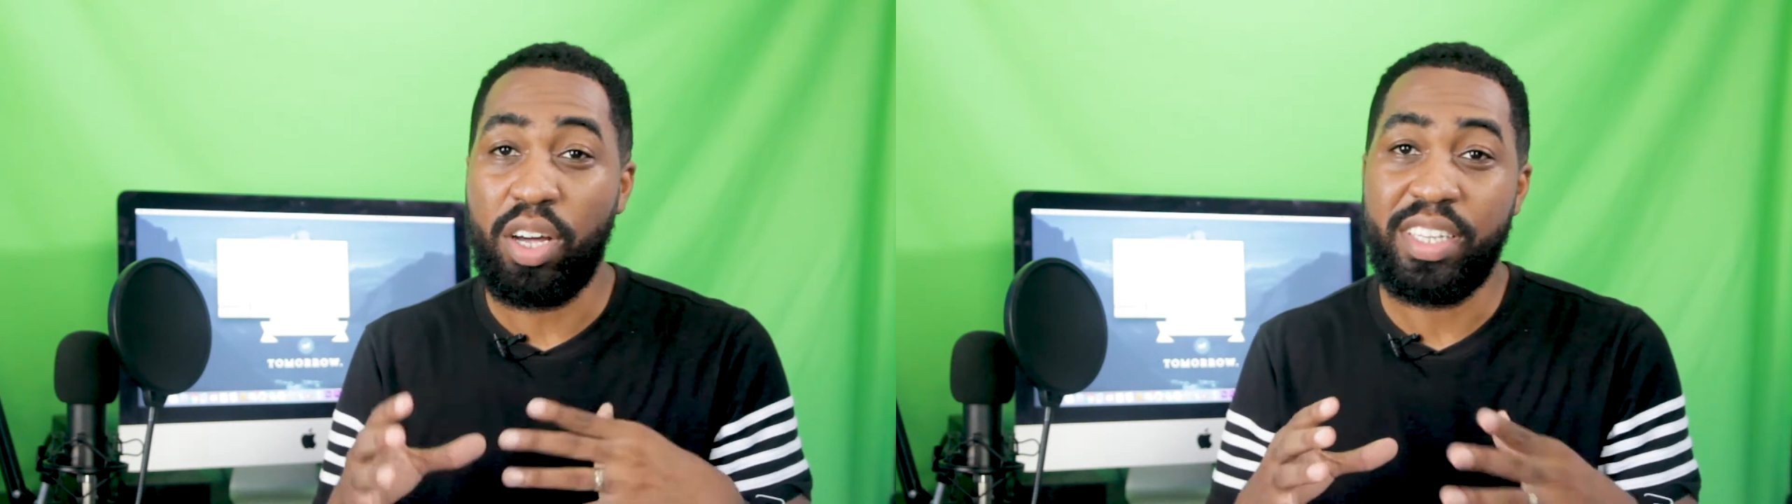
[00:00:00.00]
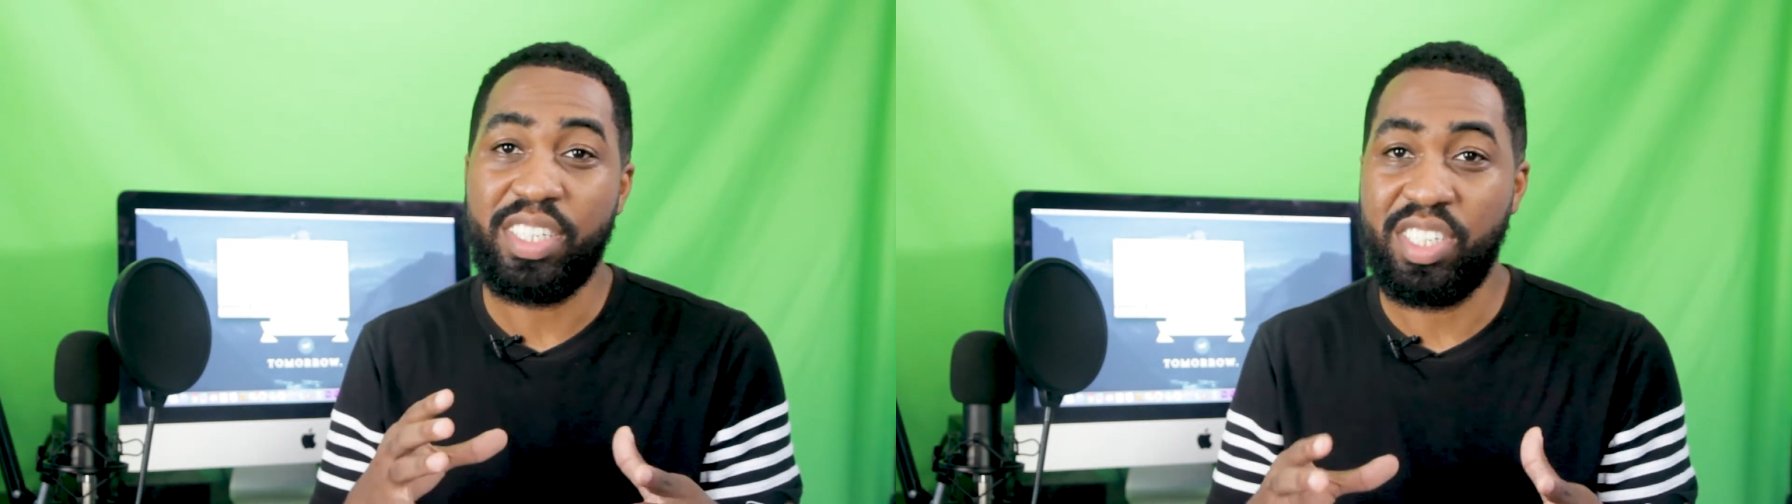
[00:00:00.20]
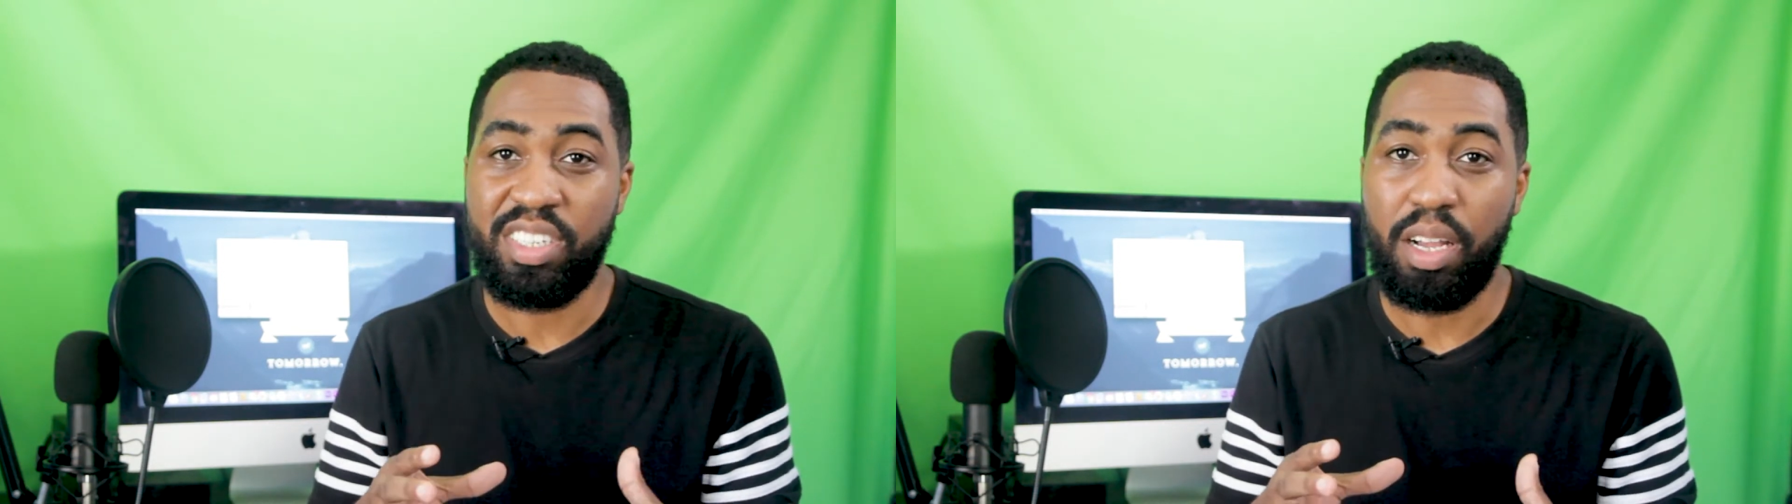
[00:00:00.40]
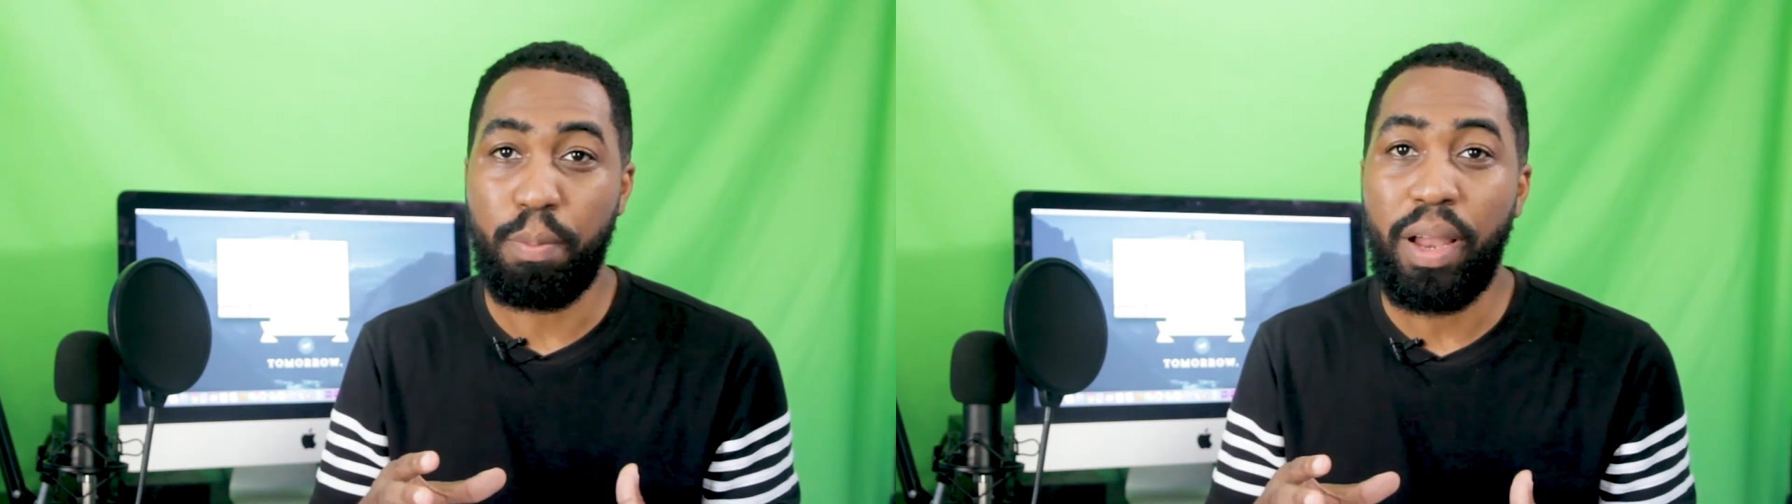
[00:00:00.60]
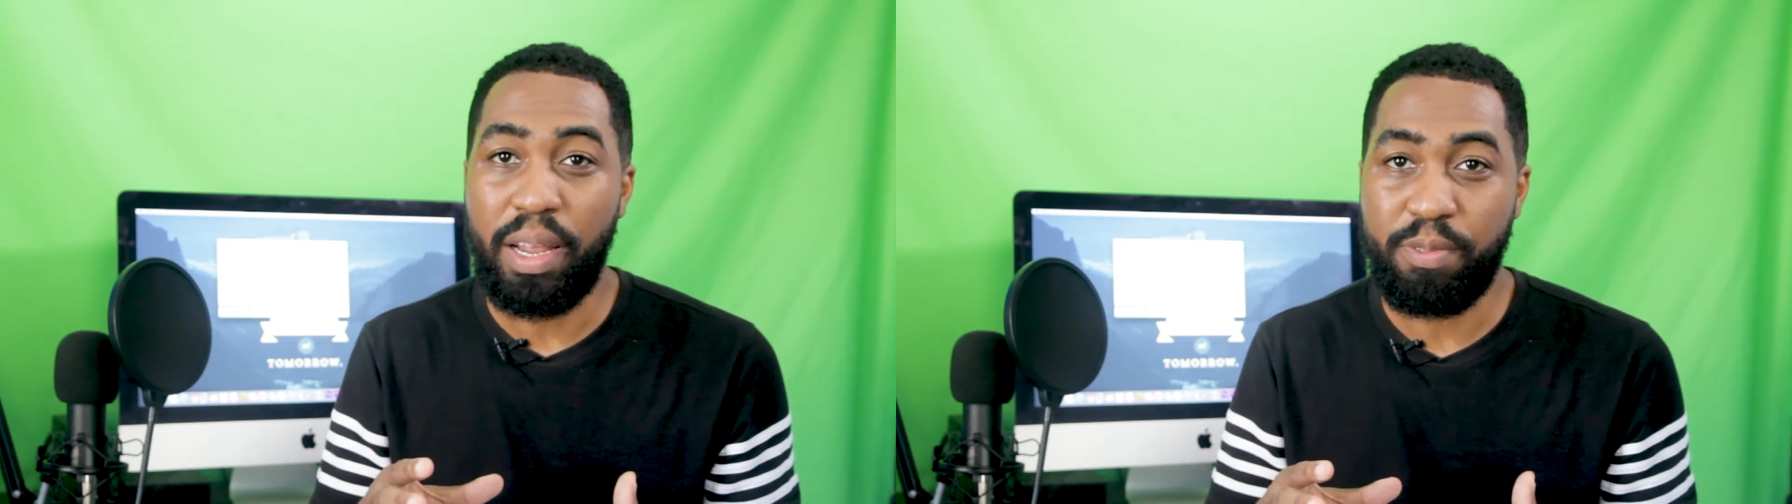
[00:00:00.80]
digital
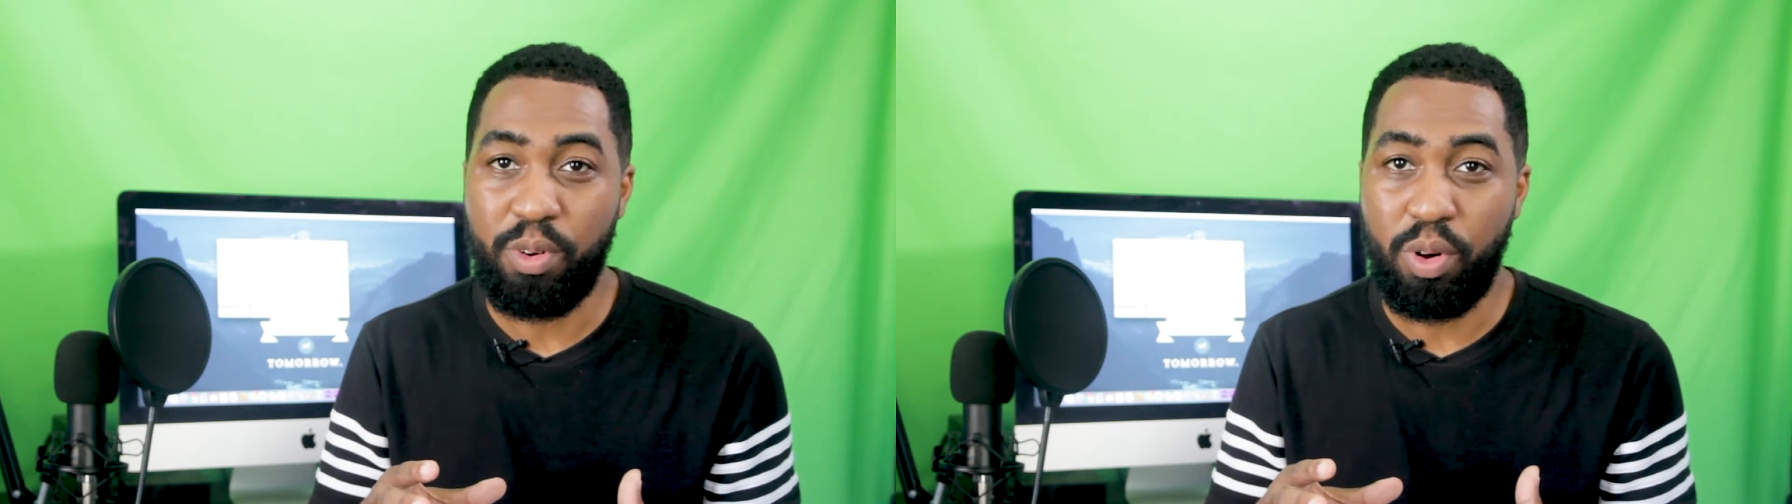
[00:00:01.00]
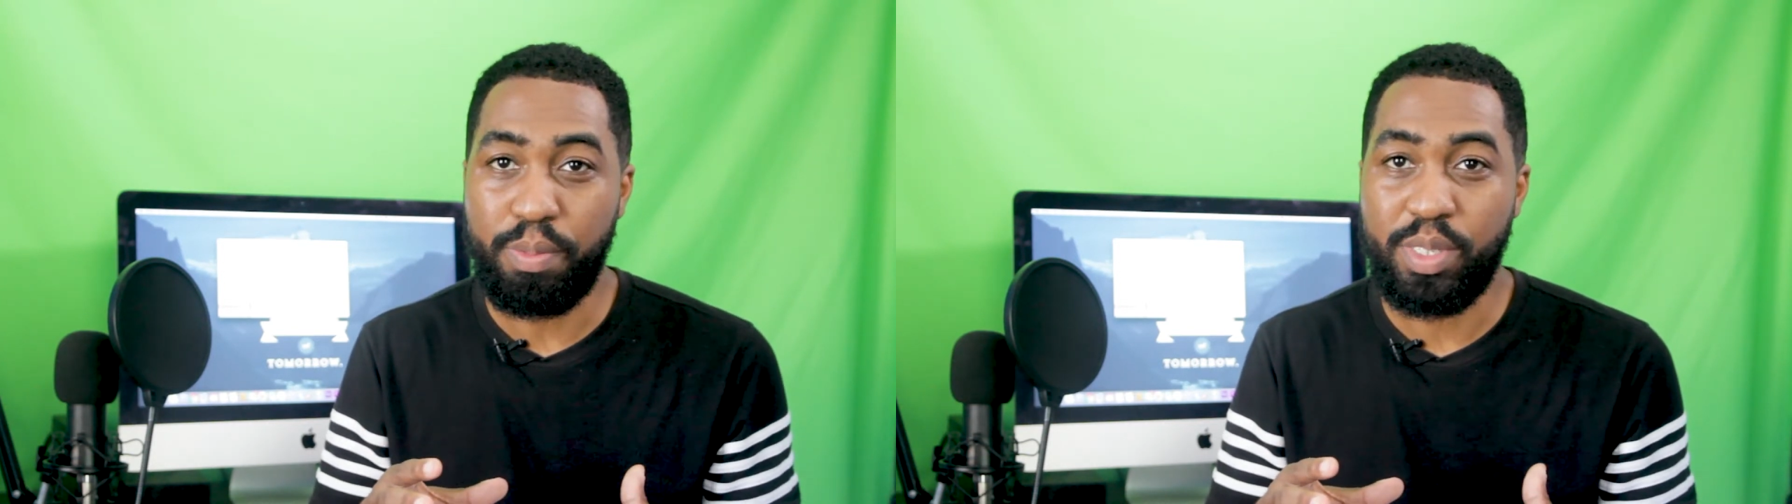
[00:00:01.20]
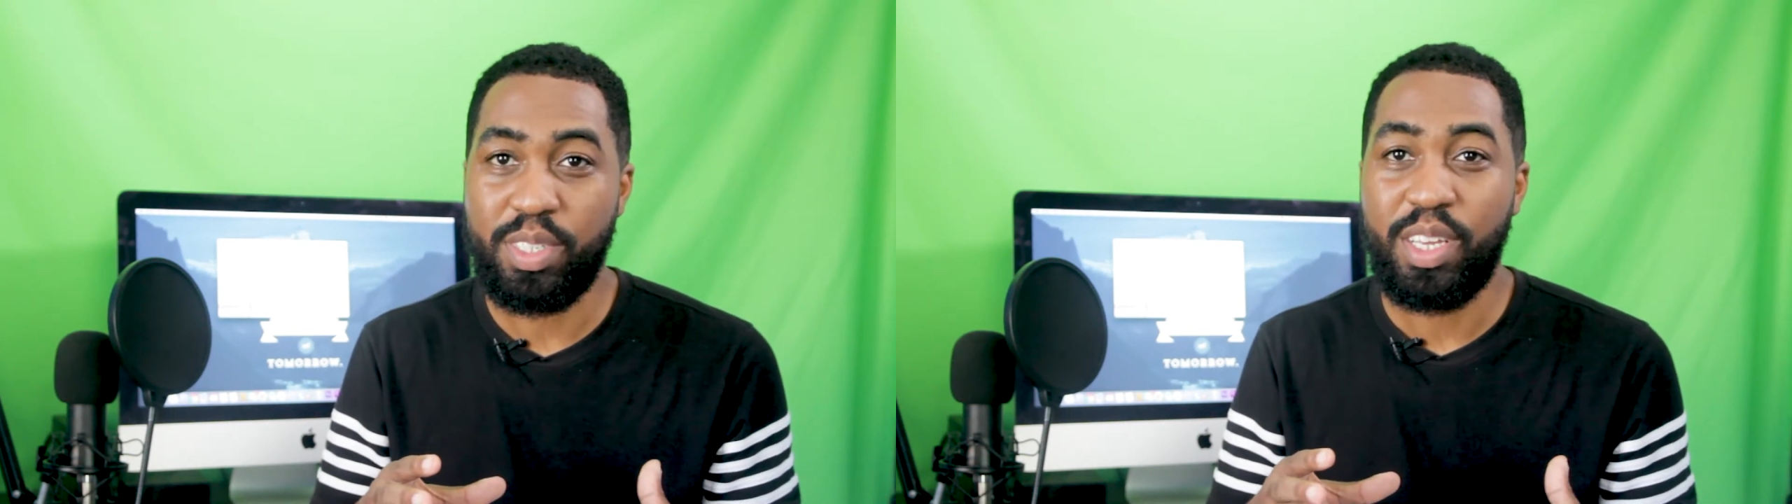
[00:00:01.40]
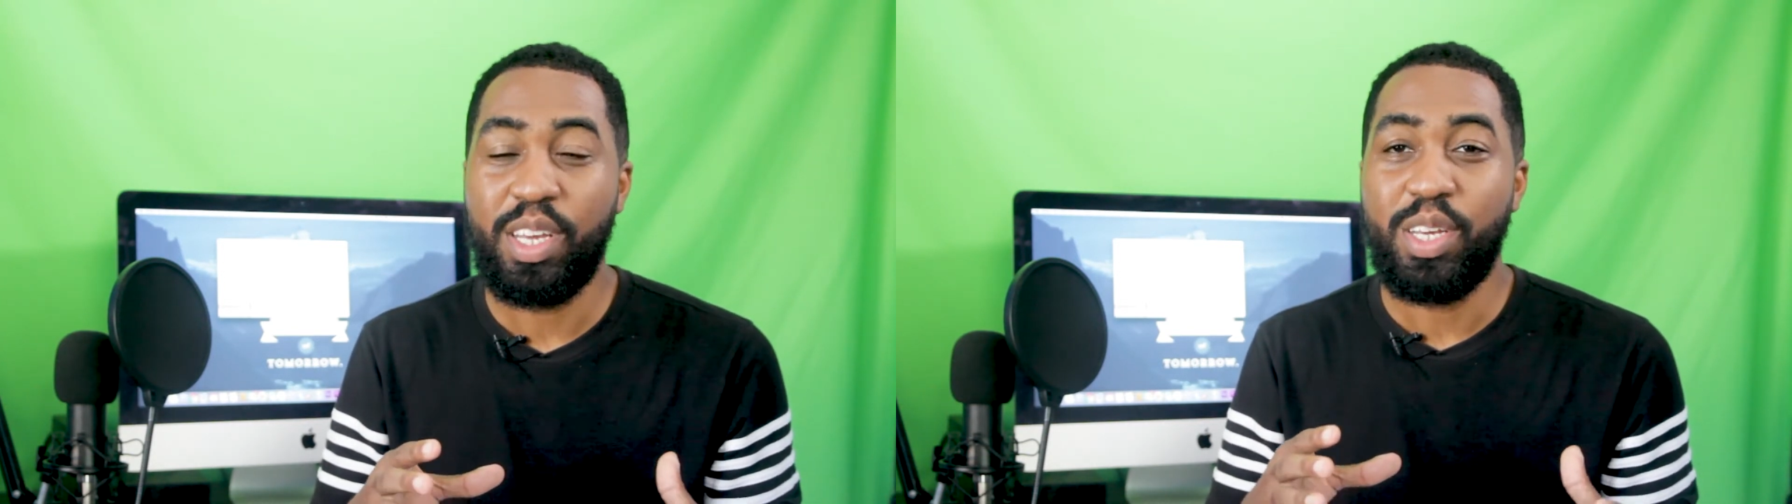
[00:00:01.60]
platforms.